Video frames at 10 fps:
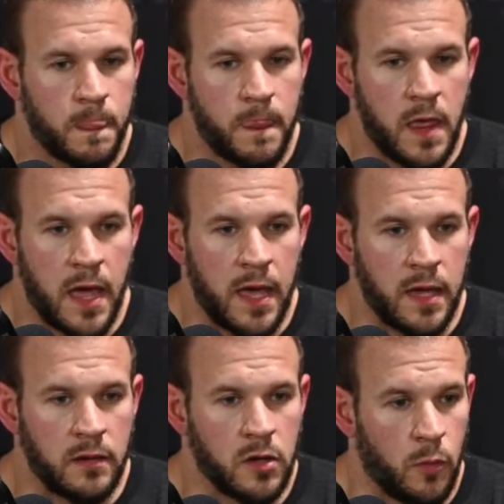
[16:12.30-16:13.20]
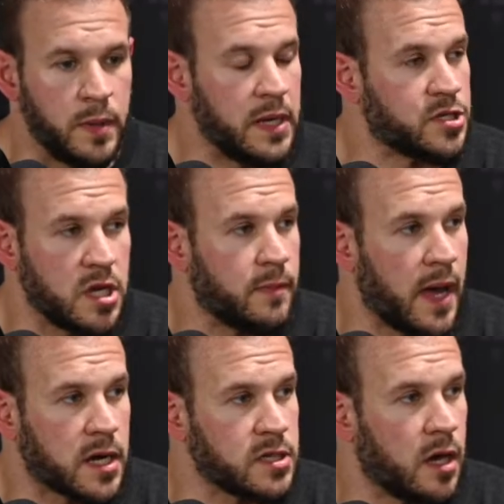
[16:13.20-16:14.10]
And being in shape
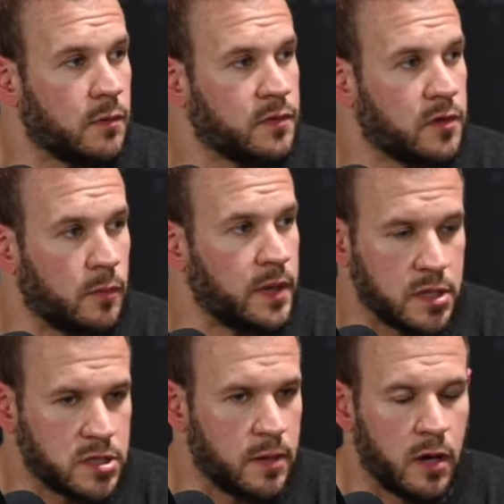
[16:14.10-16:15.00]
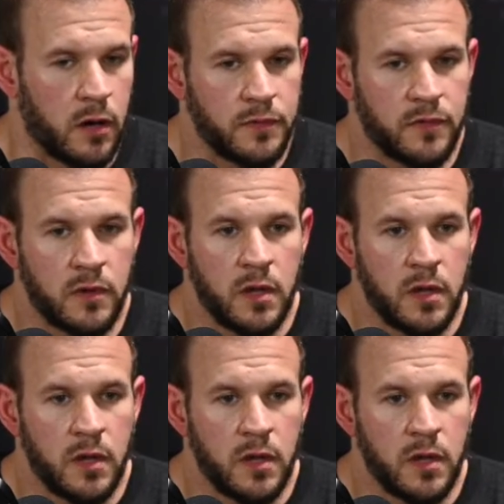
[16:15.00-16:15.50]
actually helps. Being in shape helps.